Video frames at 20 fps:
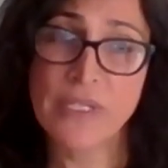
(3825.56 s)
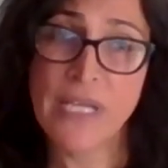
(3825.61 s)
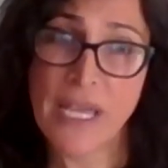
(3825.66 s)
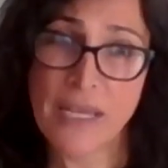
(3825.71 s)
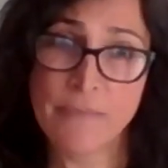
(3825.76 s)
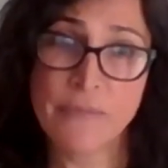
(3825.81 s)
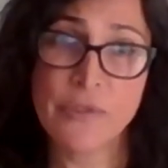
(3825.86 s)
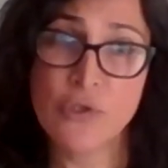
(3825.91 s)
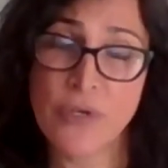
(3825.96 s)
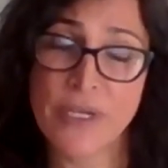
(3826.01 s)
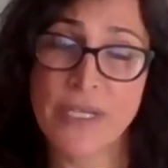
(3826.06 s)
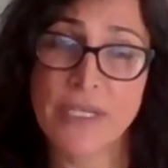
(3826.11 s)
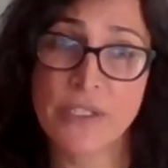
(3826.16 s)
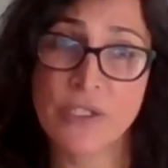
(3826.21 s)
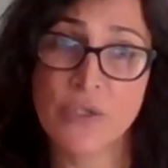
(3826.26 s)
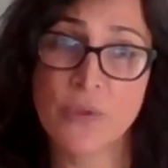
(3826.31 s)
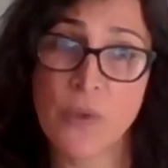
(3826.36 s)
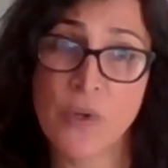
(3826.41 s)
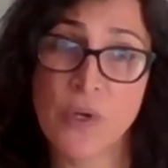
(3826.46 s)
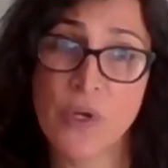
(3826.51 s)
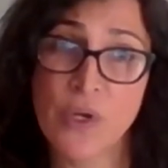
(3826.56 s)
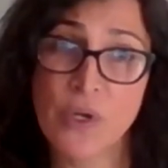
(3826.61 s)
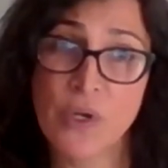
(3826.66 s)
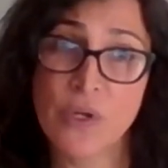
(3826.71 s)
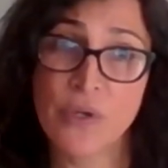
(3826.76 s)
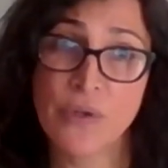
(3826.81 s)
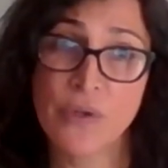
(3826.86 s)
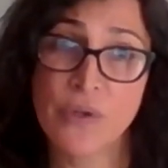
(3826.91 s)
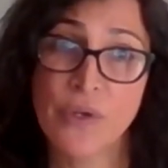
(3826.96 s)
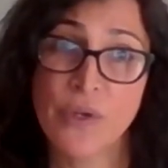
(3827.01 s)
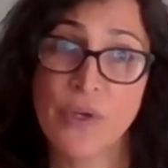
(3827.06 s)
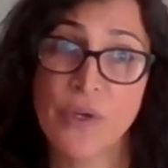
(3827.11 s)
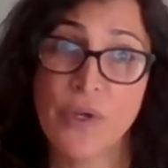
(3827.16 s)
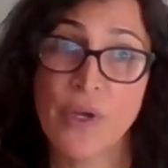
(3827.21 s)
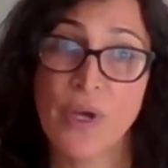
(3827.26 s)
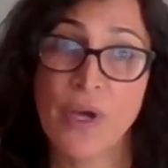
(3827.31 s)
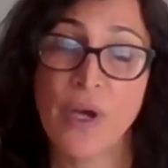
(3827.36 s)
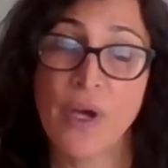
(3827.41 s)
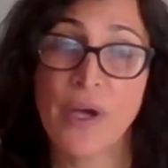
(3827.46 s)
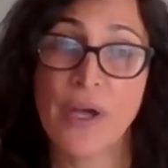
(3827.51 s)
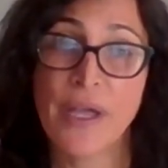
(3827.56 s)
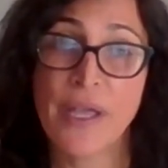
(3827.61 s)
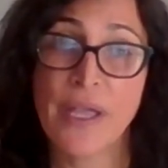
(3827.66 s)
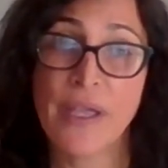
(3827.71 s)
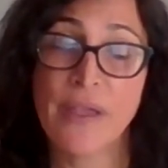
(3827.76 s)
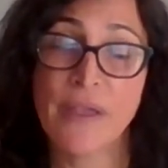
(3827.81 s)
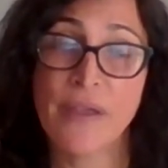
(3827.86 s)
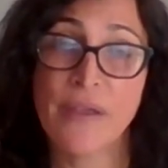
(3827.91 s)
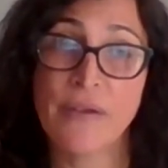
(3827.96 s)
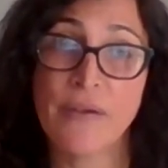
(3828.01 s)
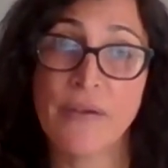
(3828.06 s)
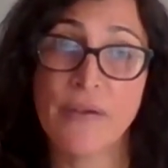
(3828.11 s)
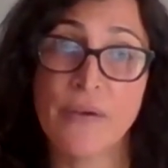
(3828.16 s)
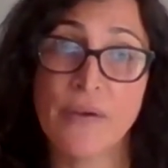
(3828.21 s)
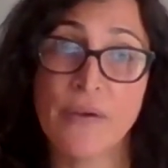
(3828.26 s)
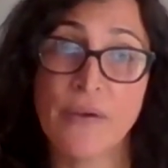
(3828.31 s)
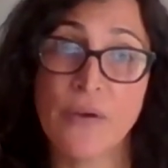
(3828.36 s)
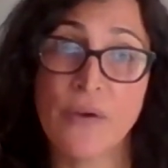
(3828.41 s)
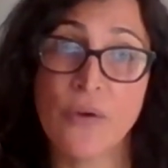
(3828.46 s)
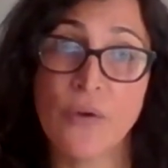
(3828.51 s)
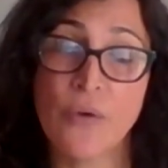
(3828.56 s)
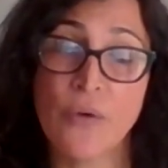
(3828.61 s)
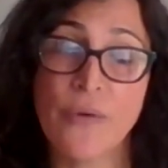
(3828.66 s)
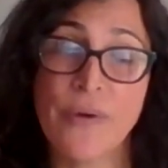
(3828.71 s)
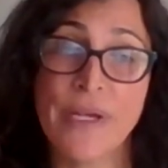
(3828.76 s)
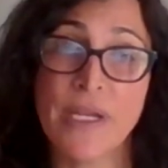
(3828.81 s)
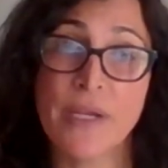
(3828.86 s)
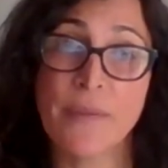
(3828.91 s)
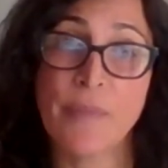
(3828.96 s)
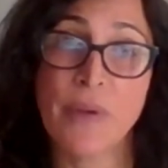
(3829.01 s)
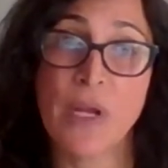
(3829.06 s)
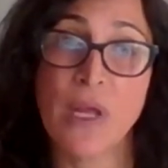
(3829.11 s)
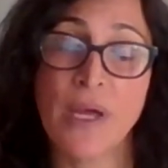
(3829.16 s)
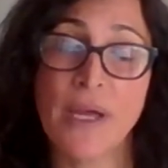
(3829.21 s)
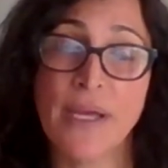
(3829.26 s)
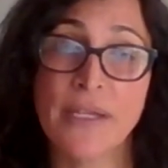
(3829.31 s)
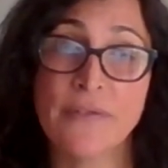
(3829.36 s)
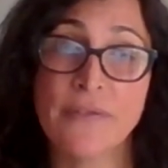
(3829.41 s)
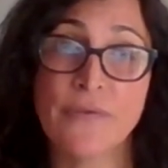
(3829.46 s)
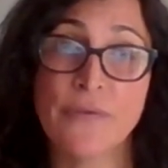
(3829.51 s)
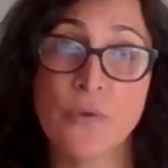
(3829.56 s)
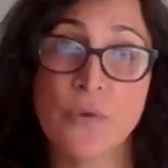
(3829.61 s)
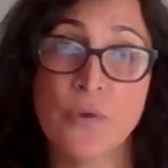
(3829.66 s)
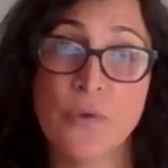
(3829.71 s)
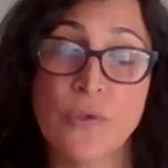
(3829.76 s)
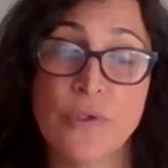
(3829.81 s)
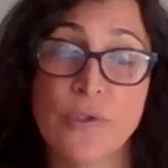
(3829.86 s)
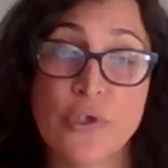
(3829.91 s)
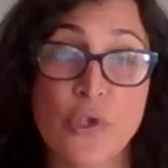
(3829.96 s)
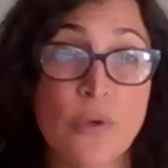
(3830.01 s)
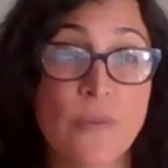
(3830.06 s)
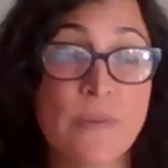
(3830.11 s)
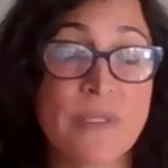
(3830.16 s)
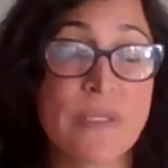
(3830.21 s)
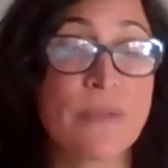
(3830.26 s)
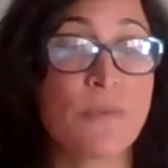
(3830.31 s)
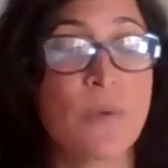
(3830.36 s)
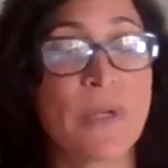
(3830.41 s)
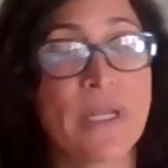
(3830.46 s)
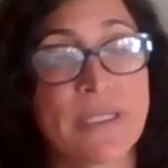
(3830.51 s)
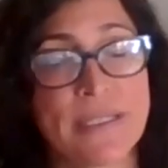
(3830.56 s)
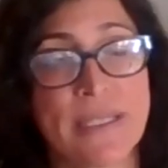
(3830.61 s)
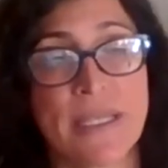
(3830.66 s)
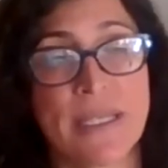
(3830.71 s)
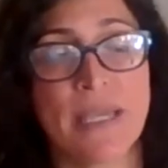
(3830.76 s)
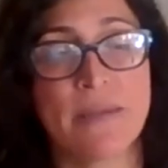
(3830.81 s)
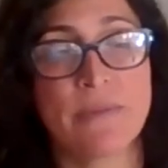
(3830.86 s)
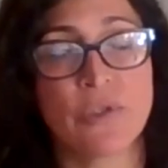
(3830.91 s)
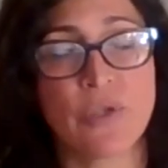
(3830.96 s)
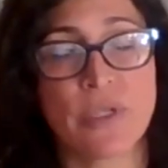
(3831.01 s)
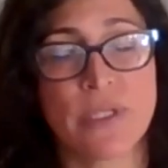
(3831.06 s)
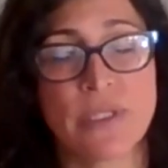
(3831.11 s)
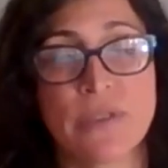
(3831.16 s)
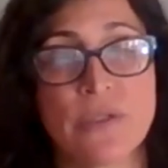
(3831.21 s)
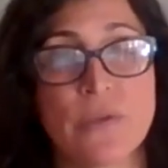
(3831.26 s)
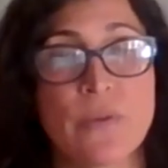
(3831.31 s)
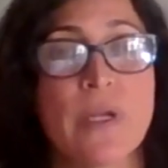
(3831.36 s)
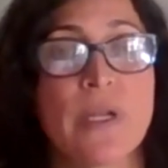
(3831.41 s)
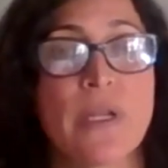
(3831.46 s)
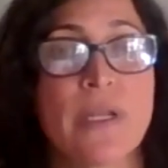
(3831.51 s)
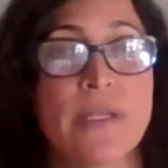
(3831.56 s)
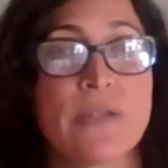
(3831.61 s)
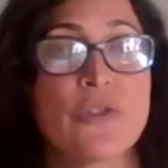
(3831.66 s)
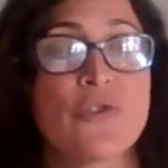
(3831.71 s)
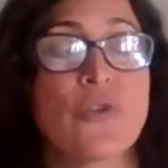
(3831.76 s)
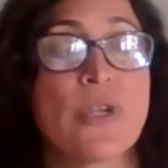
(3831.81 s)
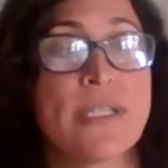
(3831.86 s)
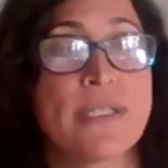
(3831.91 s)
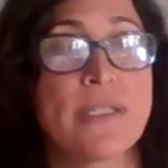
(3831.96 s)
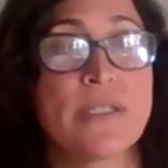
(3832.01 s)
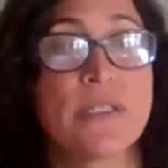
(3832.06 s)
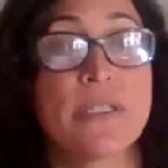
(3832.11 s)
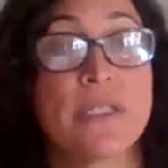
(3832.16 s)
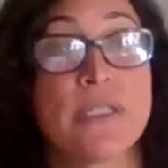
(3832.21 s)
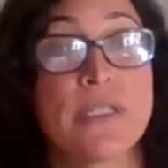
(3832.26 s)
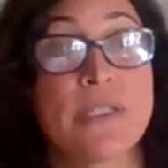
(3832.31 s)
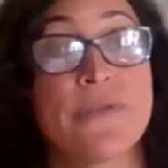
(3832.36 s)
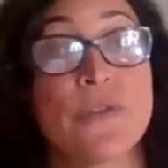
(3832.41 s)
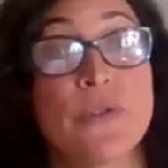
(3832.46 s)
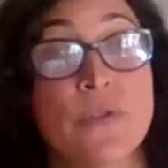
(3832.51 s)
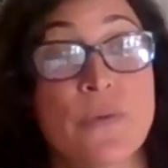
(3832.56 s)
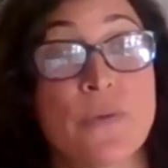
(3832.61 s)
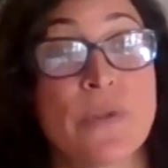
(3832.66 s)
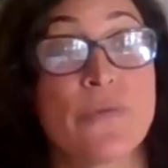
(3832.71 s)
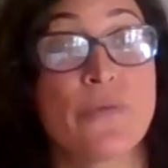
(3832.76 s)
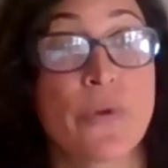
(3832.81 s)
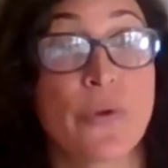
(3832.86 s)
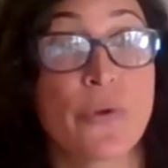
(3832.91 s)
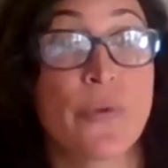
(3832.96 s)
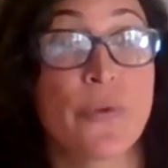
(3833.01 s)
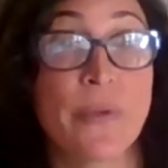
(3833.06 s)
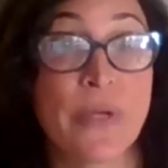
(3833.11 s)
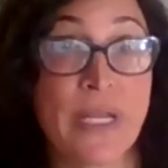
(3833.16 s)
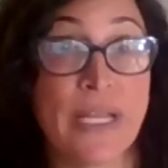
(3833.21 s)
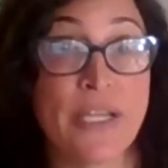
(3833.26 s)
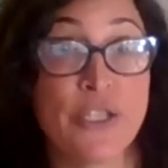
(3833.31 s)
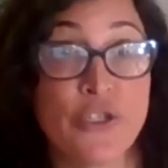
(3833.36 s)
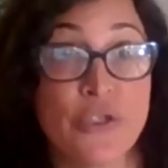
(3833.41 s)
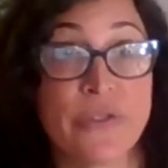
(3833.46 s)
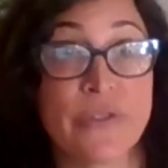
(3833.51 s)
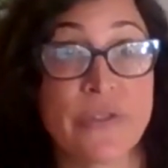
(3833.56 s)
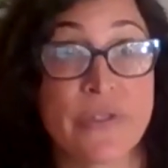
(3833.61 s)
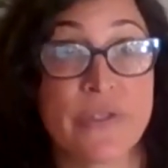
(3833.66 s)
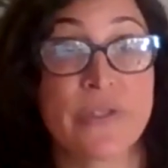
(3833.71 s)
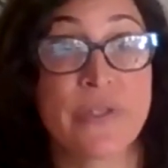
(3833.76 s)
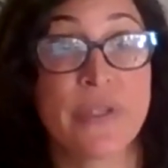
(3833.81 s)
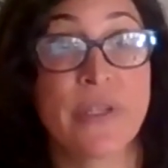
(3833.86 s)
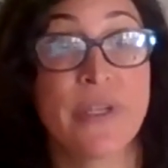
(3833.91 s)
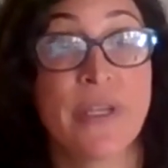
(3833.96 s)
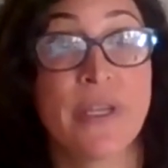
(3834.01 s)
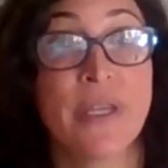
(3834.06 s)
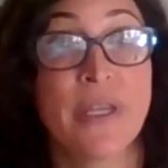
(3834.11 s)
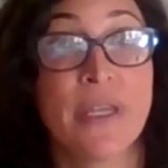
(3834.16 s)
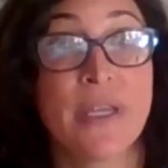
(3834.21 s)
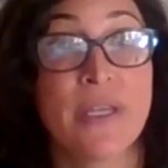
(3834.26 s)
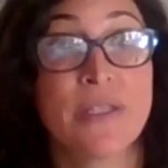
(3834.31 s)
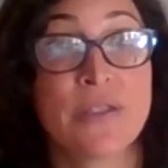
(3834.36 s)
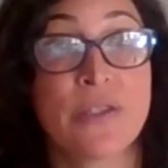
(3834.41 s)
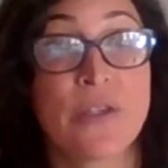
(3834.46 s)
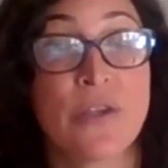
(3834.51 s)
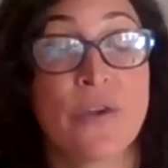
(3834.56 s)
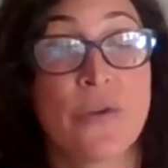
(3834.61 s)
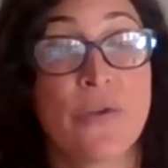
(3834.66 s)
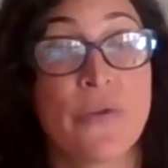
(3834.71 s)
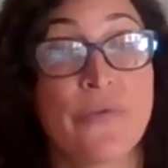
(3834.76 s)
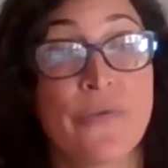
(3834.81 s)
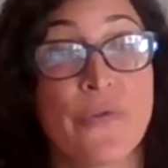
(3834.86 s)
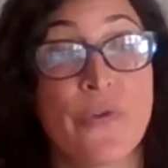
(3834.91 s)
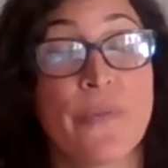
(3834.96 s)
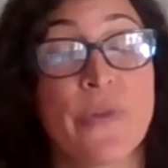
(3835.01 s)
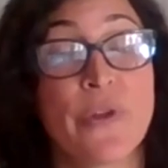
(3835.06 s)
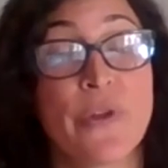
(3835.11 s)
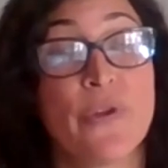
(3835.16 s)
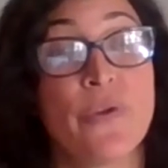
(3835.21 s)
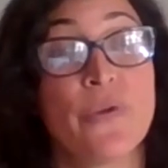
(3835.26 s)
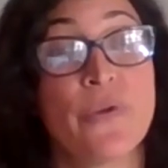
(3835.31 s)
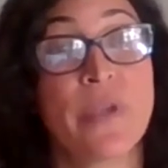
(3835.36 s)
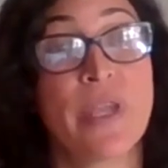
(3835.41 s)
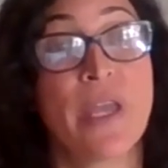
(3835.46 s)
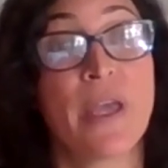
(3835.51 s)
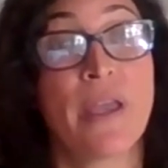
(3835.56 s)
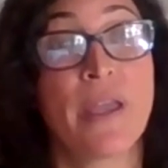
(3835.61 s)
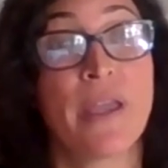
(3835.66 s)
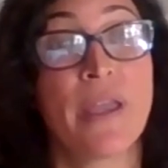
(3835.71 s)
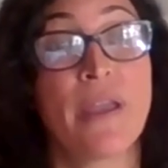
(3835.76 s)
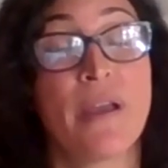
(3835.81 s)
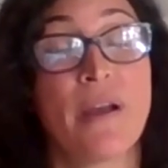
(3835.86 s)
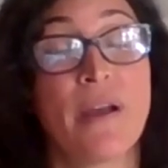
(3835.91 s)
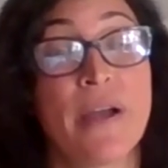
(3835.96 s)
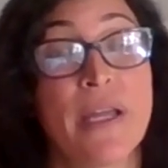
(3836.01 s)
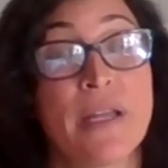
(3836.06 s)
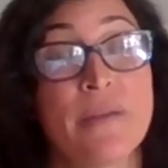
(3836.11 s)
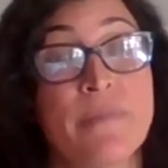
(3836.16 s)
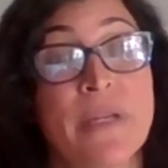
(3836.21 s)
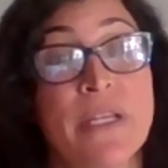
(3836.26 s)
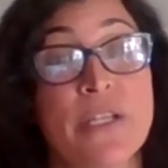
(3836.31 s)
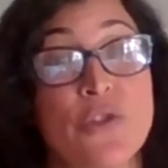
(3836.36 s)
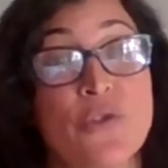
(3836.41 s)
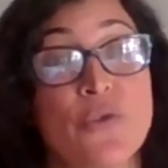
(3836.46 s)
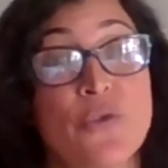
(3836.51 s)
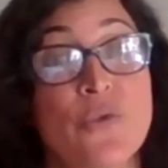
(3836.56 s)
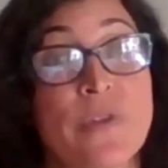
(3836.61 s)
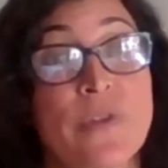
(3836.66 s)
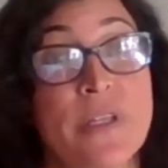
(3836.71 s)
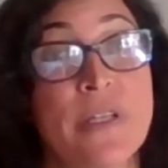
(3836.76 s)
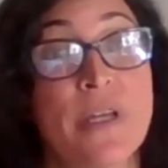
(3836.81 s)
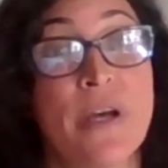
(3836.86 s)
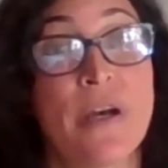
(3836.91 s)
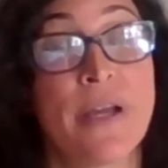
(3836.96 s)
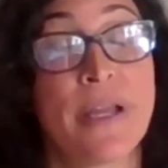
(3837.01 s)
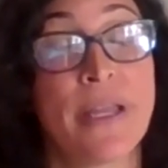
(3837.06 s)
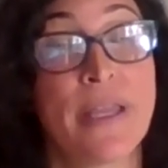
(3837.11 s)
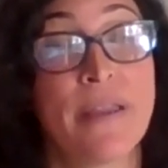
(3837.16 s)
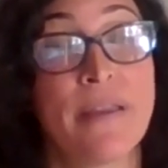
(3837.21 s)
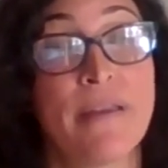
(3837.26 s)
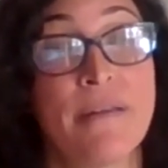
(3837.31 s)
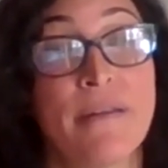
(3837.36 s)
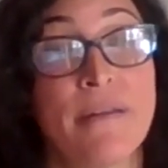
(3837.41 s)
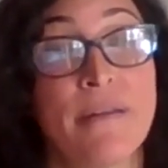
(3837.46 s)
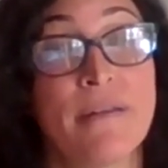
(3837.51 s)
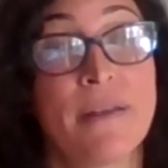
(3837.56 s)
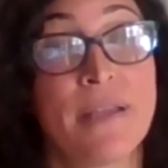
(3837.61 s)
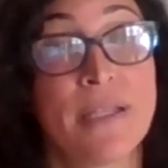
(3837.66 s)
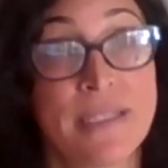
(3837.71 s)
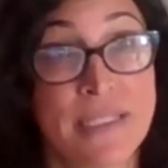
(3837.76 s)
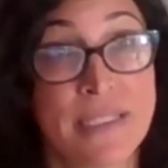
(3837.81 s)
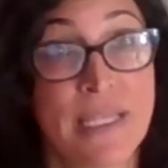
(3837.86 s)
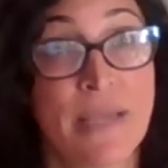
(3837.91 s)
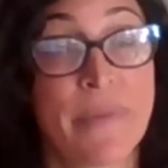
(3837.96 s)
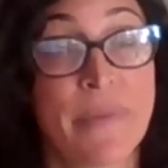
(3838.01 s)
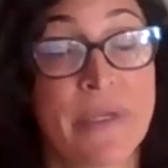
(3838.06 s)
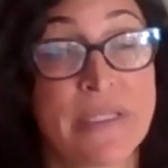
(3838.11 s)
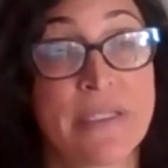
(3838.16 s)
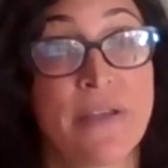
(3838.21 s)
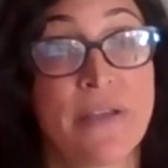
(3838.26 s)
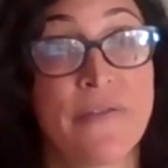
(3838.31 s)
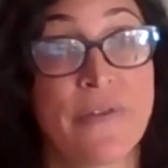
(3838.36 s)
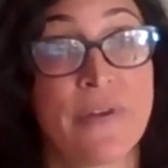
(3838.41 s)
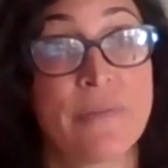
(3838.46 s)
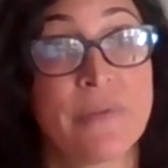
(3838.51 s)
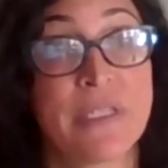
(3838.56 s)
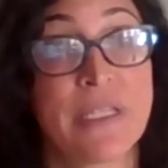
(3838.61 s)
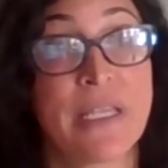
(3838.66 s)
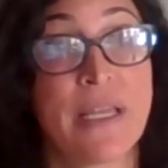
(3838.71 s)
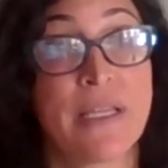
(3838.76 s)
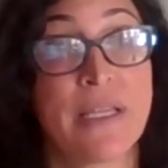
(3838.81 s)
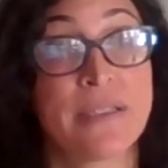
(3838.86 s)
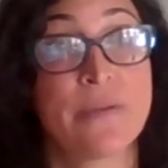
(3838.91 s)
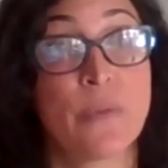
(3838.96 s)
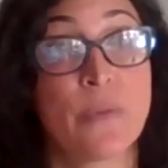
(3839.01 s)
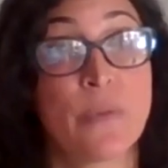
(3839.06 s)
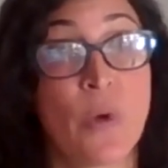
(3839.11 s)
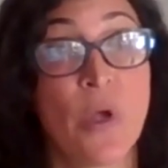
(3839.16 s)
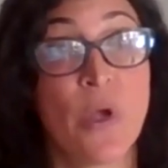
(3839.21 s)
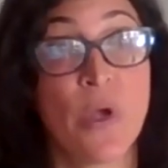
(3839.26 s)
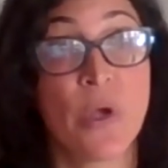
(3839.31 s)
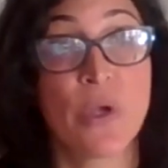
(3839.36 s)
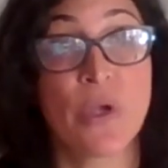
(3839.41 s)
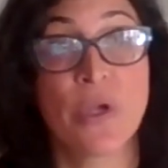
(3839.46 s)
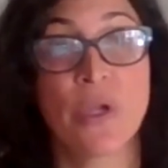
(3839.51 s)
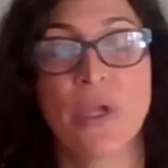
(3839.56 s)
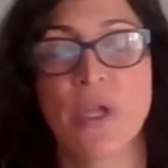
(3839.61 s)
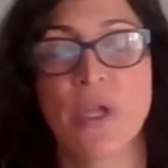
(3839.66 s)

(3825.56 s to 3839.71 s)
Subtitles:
came straight into work. I already applied for jobs, and when I say came straight into work, straight into interviews with recruitment agents. So from the UK, I had made sure that I had set myself up to get some work,